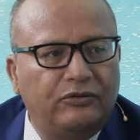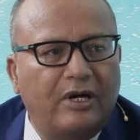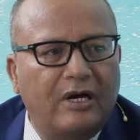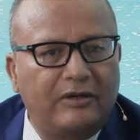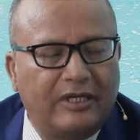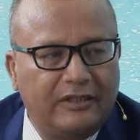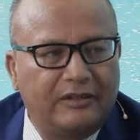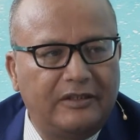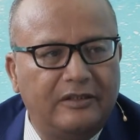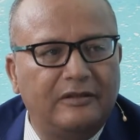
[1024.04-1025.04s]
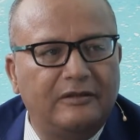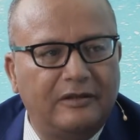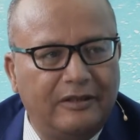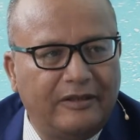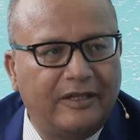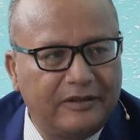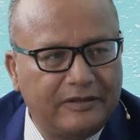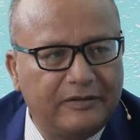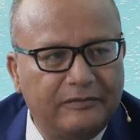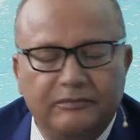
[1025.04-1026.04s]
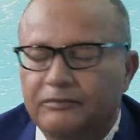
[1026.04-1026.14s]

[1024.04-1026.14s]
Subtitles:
to our country. And thanks.